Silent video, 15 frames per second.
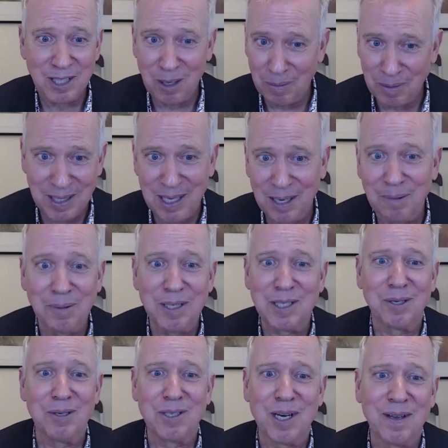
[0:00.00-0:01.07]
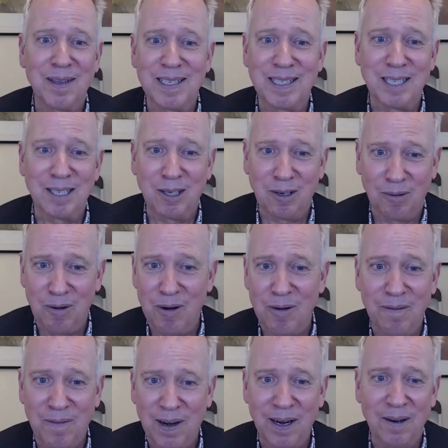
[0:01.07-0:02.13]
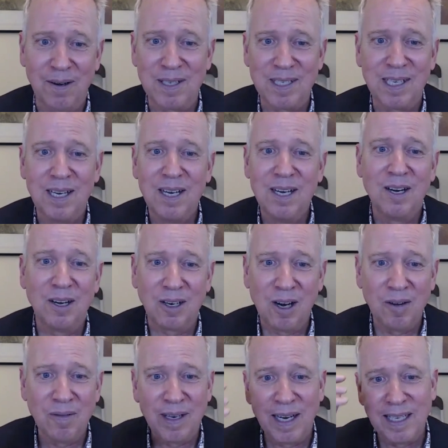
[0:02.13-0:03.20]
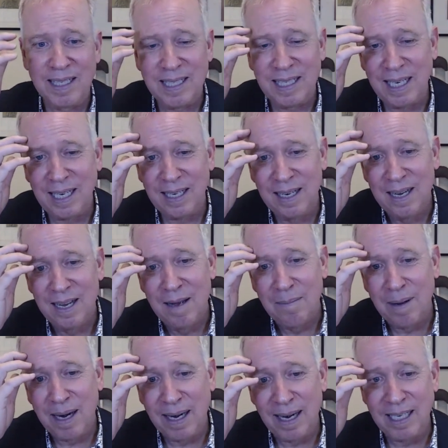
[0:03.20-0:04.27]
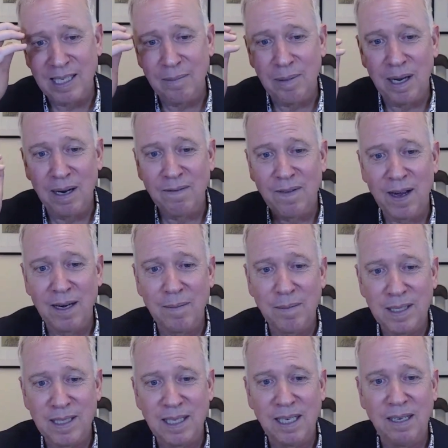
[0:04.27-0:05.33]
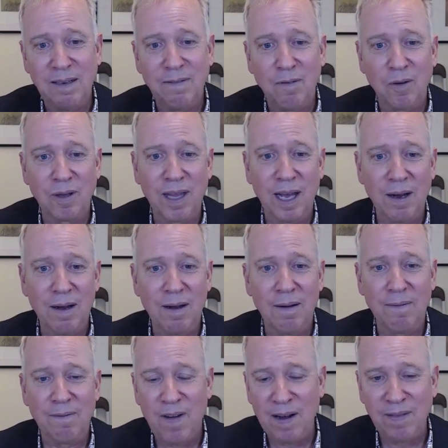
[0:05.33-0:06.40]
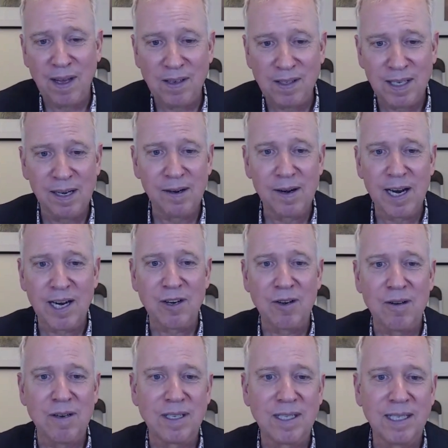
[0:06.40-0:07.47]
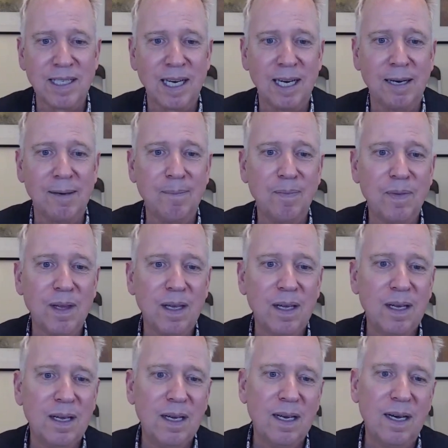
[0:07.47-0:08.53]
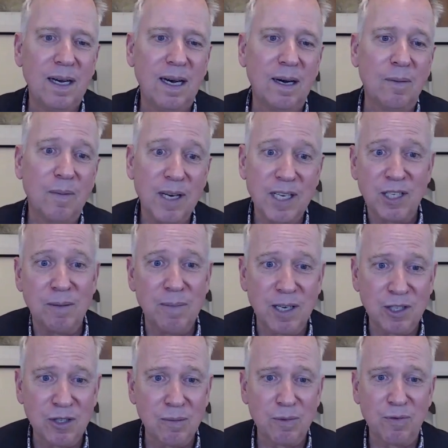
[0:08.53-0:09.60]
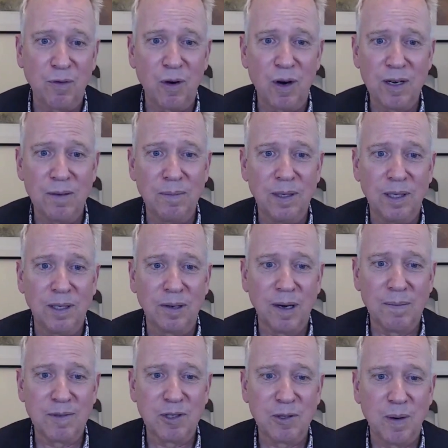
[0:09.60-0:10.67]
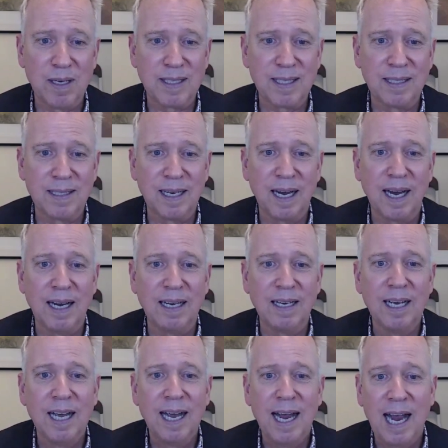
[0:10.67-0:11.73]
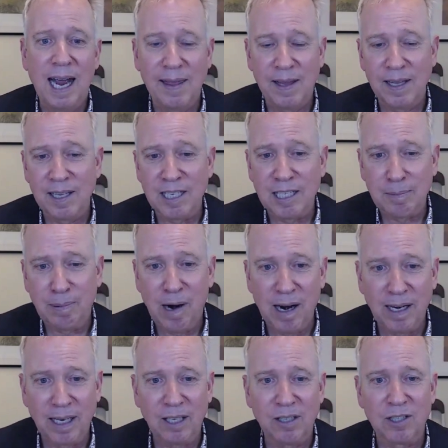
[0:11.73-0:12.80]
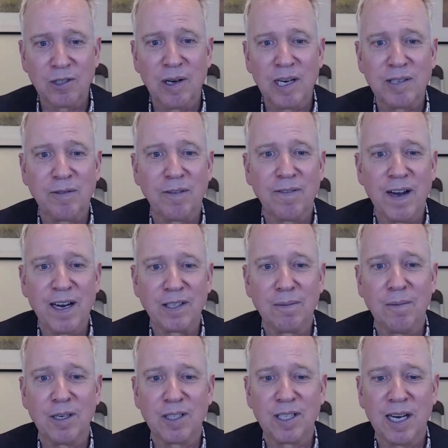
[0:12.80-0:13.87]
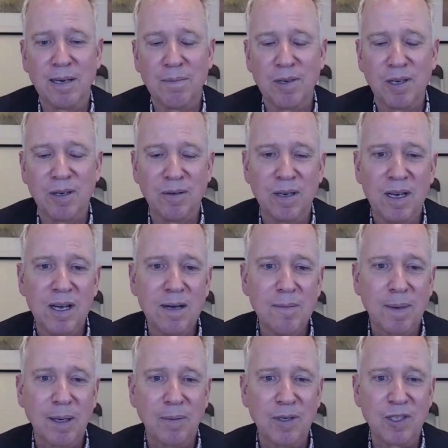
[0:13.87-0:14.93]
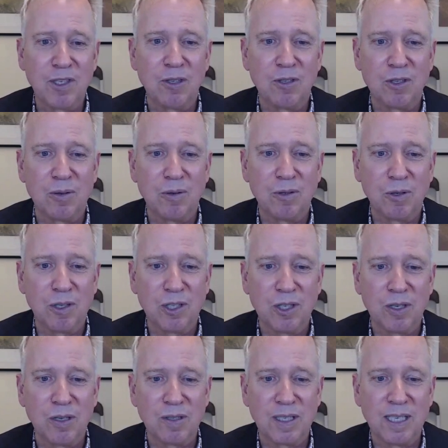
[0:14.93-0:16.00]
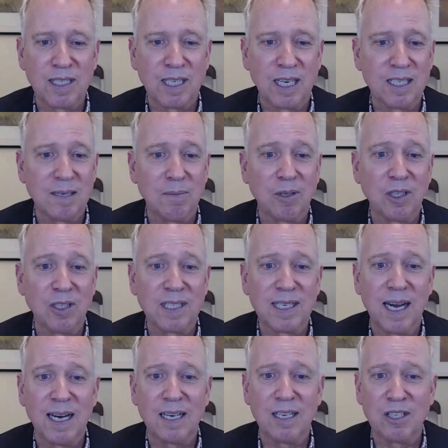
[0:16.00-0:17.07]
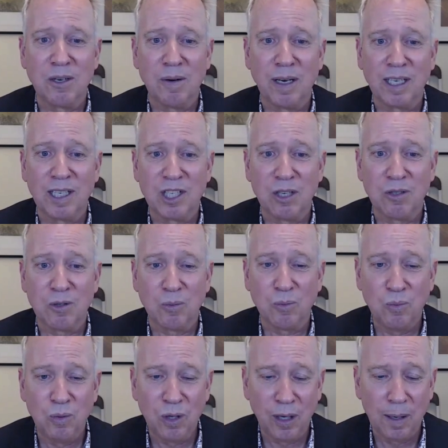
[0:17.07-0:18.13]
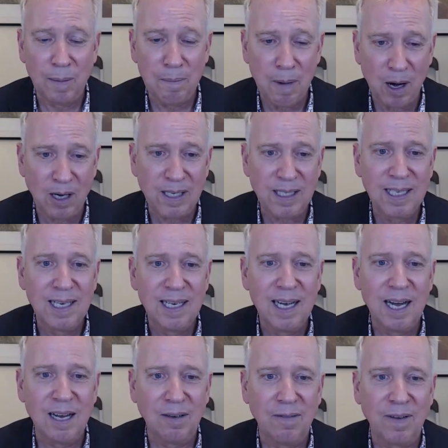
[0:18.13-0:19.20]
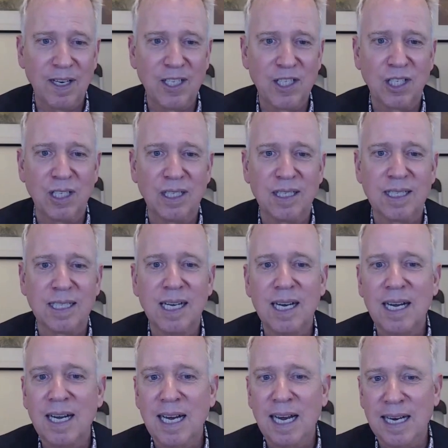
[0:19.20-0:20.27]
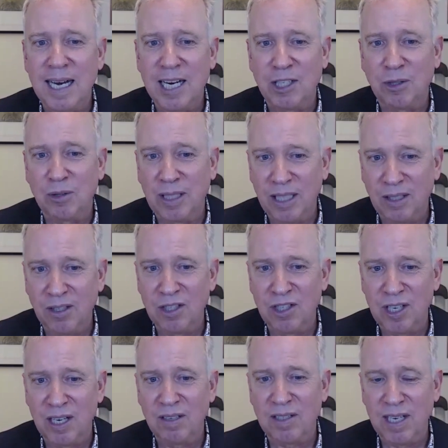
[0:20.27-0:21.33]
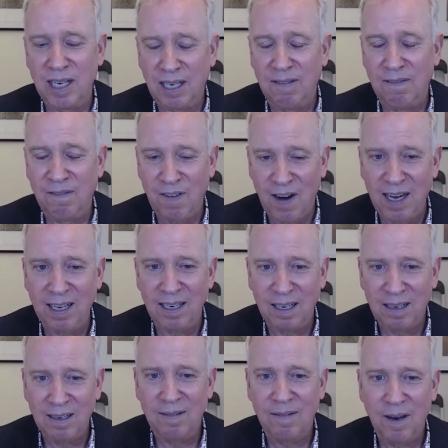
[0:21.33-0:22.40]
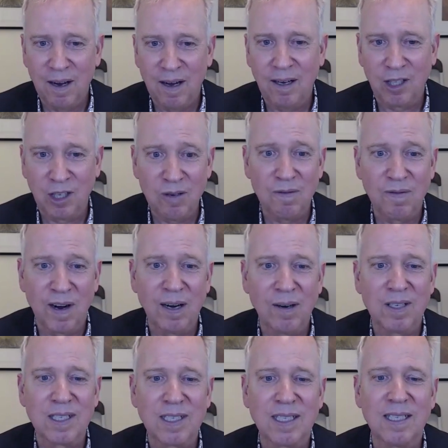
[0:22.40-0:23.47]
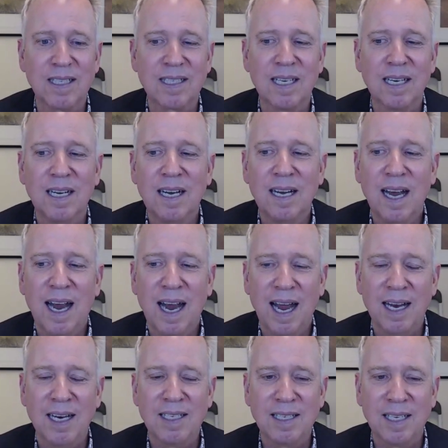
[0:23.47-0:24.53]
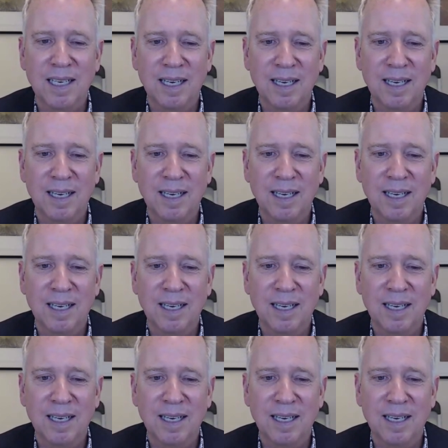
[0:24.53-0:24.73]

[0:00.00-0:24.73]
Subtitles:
no one's done research on this in coronavirus or COVID-19. But I like to be on vitamin D, 5,000 international units a day, reishi mushrooms, 400 milligrams twice a day, and then this product called Transfer Factor Multi-Immune by Research Nutritionals. It's got some good science showing it shows really marked elevations in natural killer cells that can fight acute viruses. And